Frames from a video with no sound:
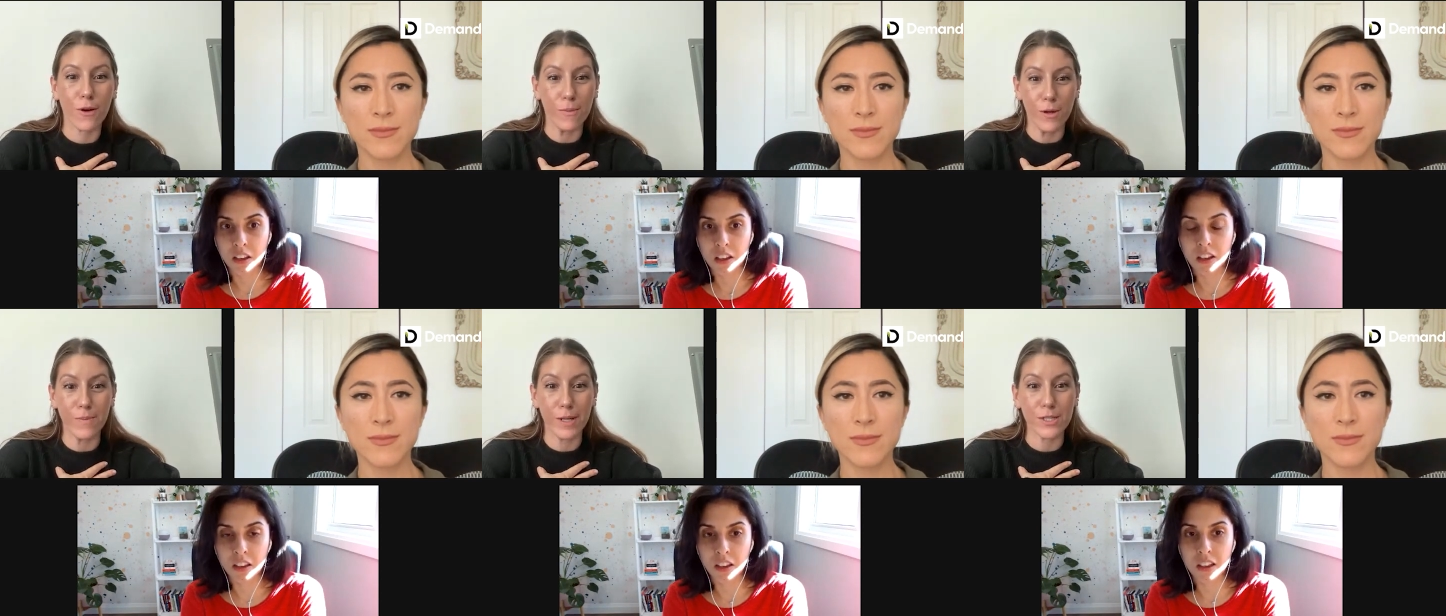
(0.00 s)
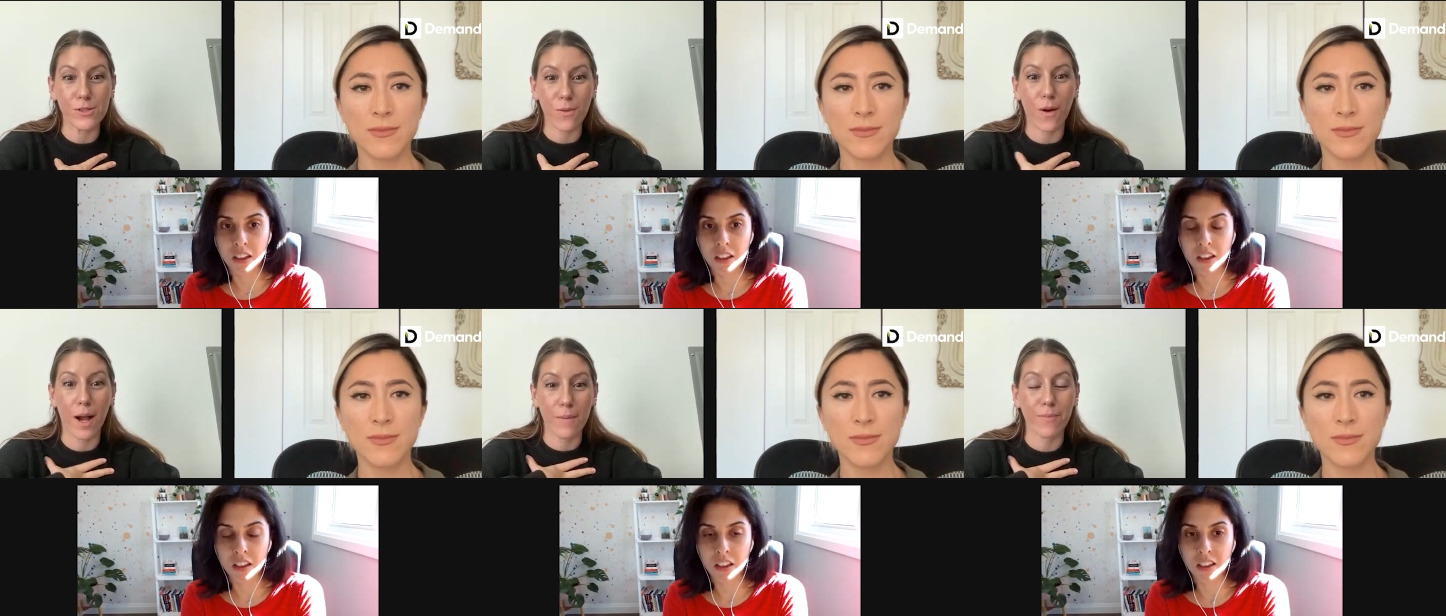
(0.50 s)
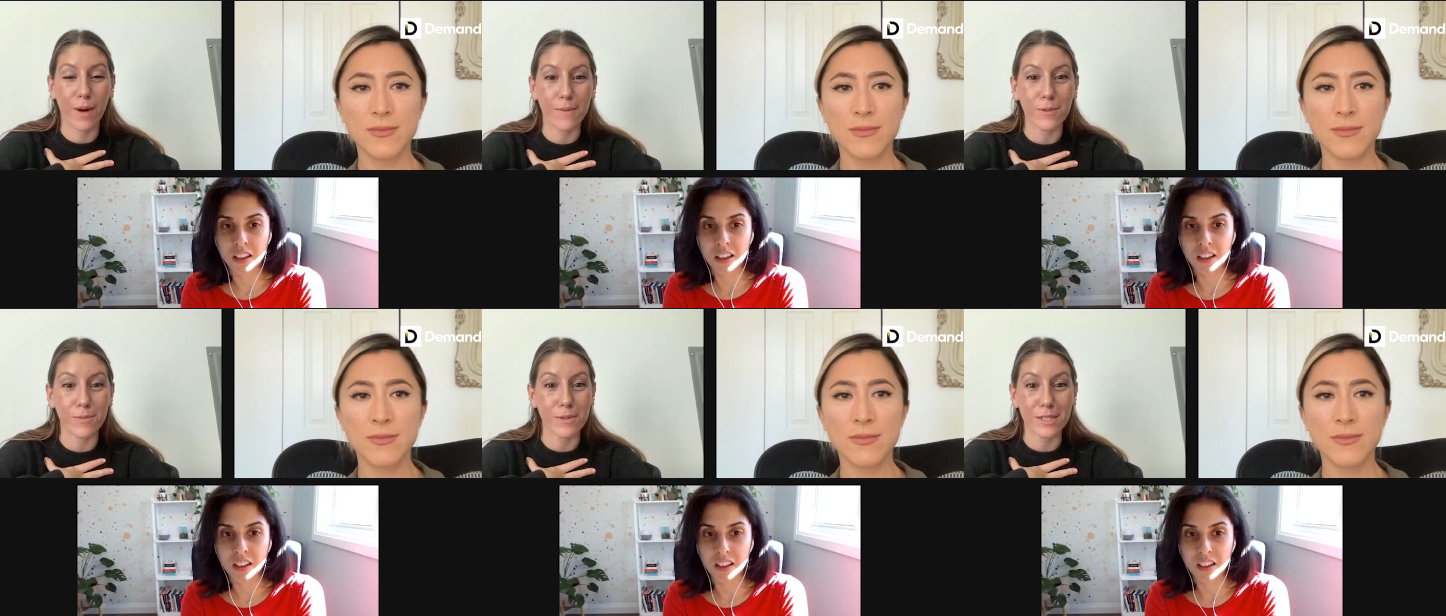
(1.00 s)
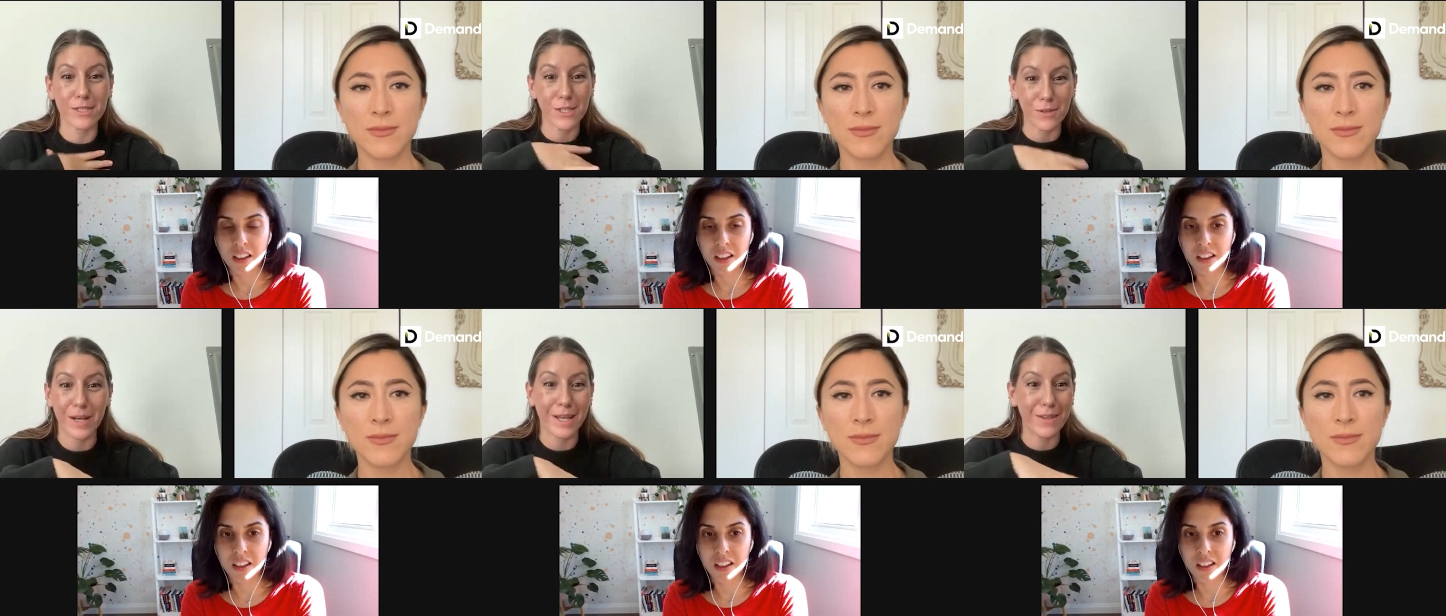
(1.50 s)
Speaker 1: are moments where I'm probably
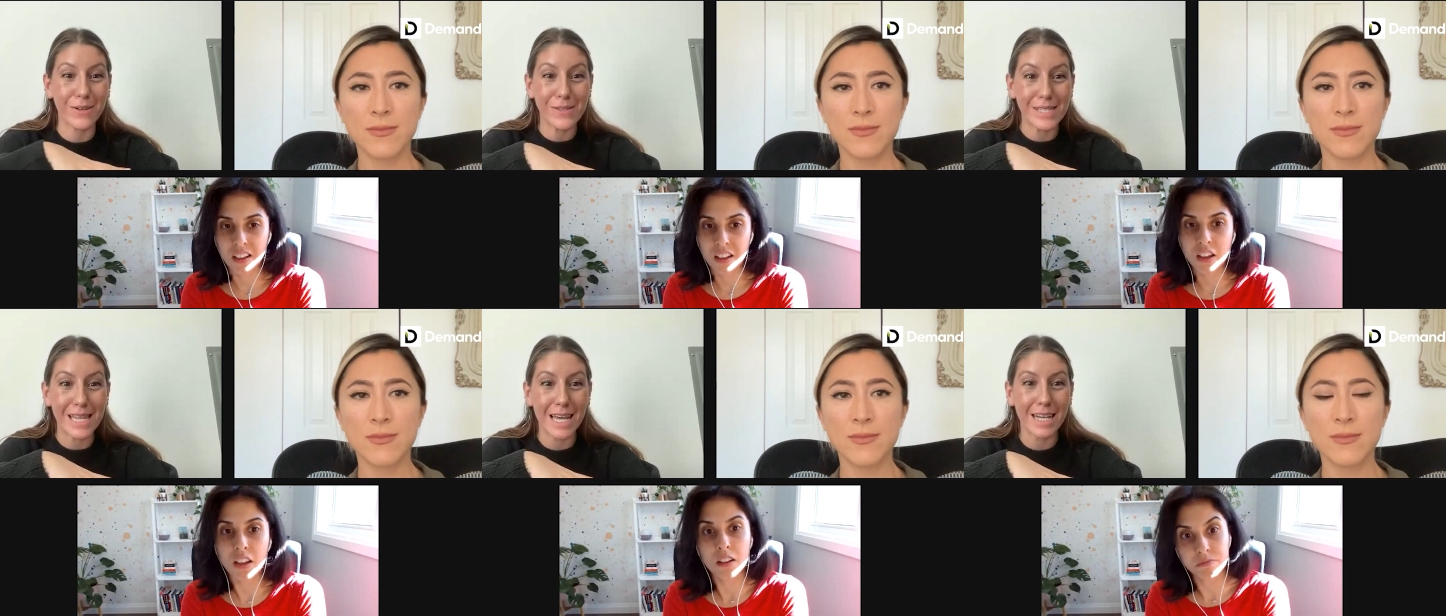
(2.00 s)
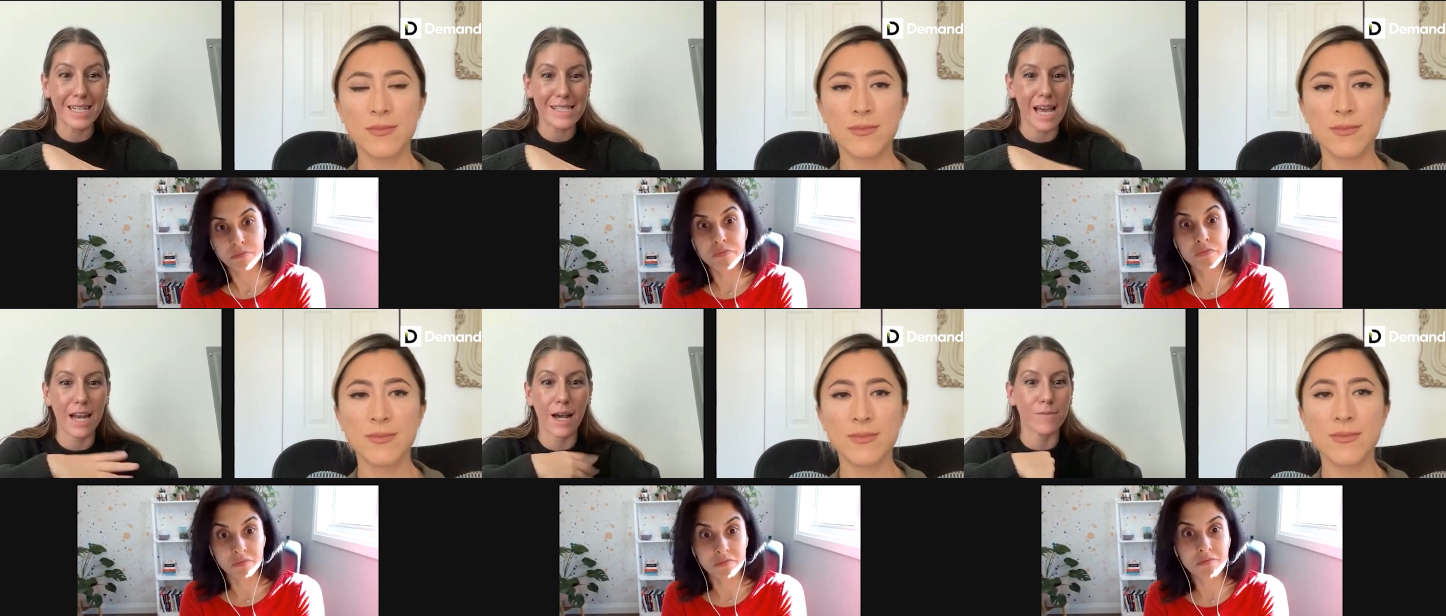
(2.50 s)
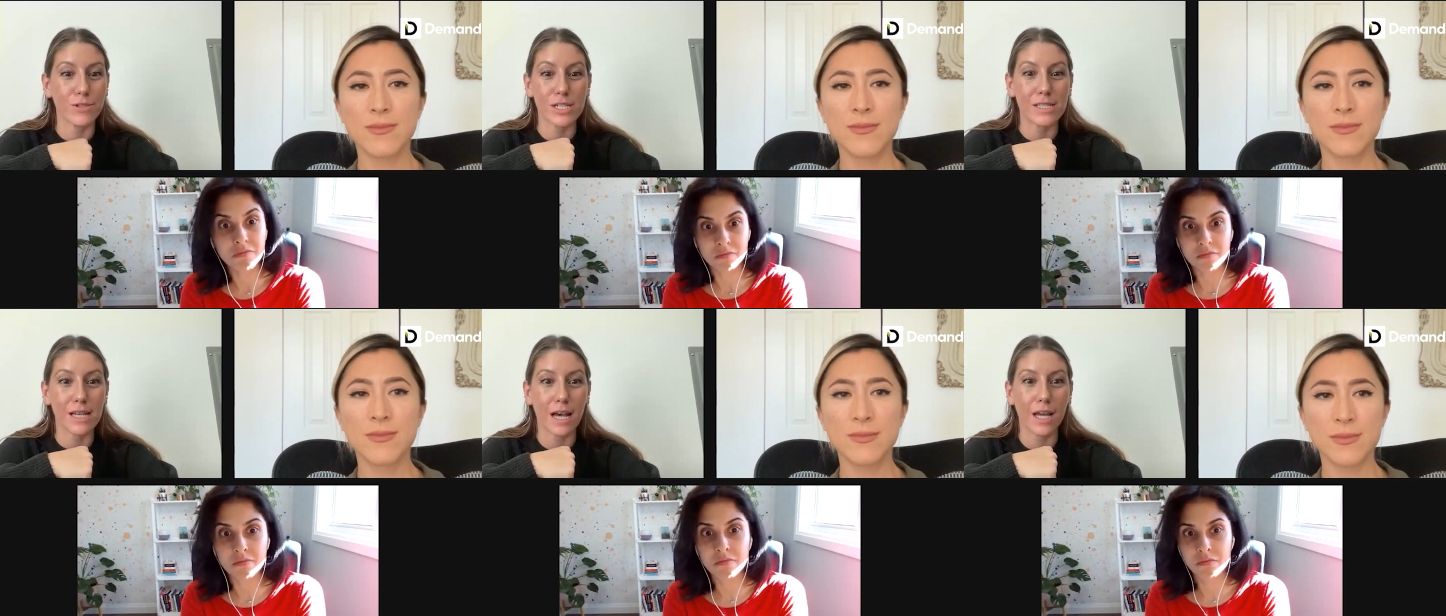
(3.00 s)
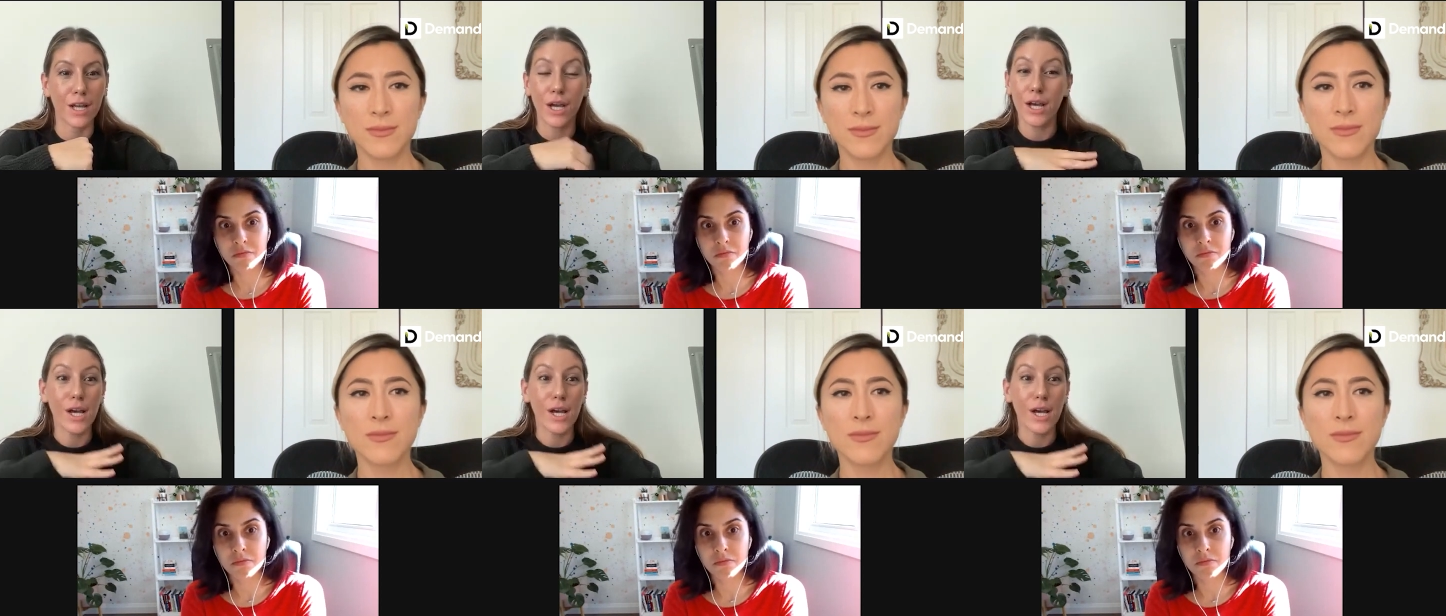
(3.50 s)
doing those things and I'm just like,